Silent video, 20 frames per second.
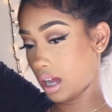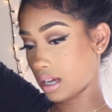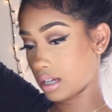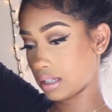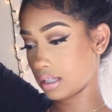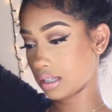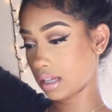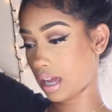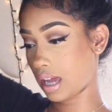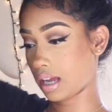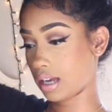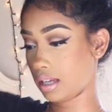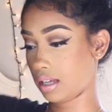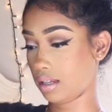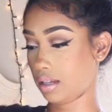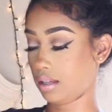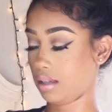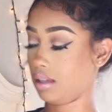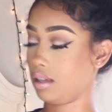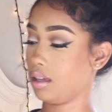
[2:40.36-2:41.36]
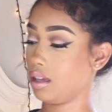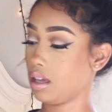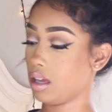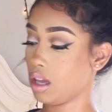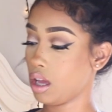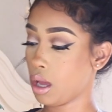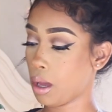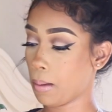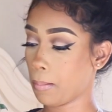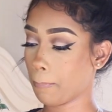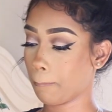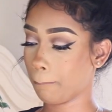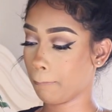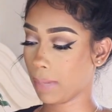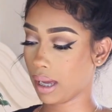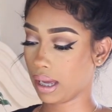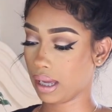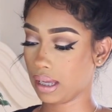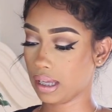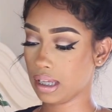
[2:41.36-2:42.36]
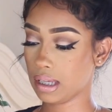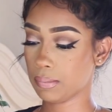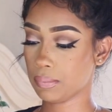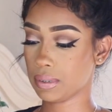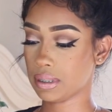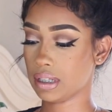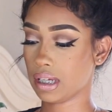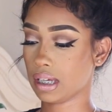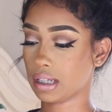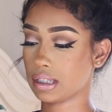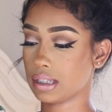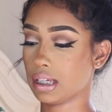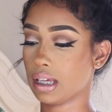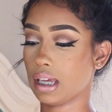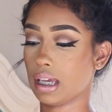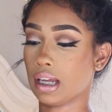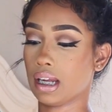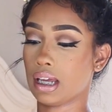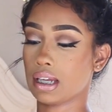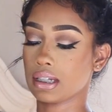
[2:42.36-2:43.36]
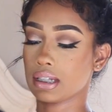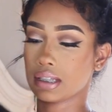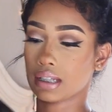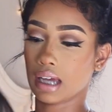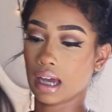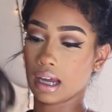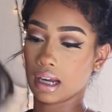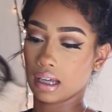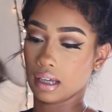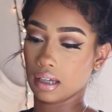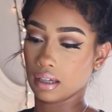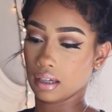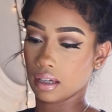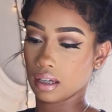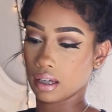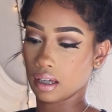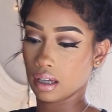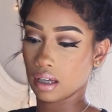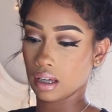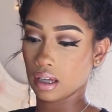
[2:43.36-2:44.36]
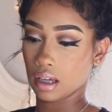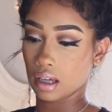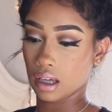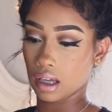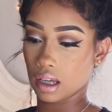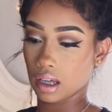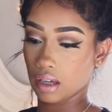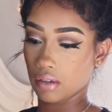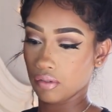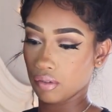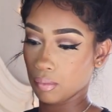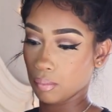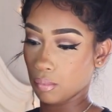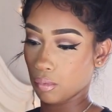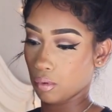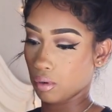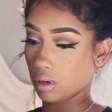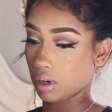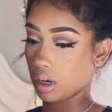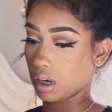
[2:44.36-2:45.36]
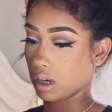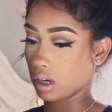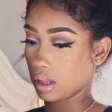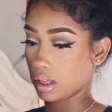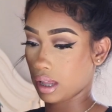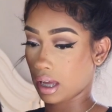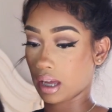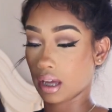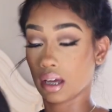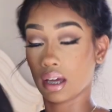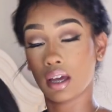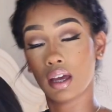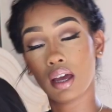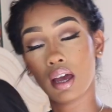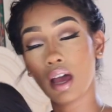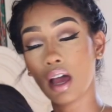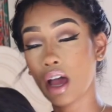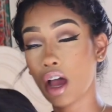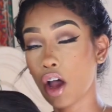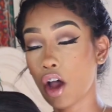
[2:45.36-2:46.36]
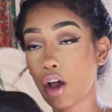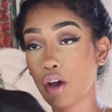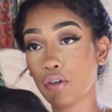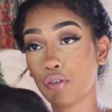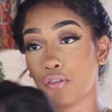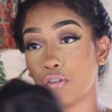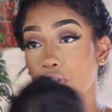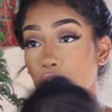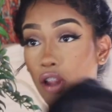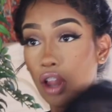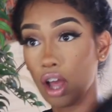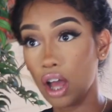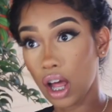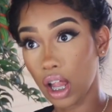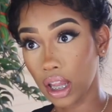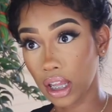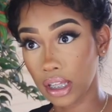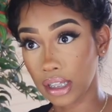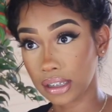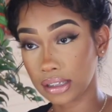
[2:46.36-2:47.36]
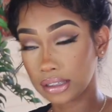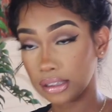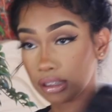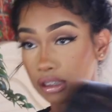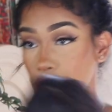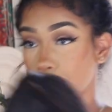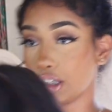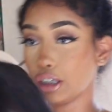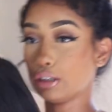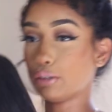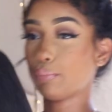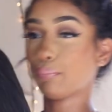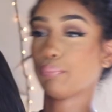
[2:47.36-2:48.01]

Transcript: I just added my heat protectant and I just got it even more like flawless, you know.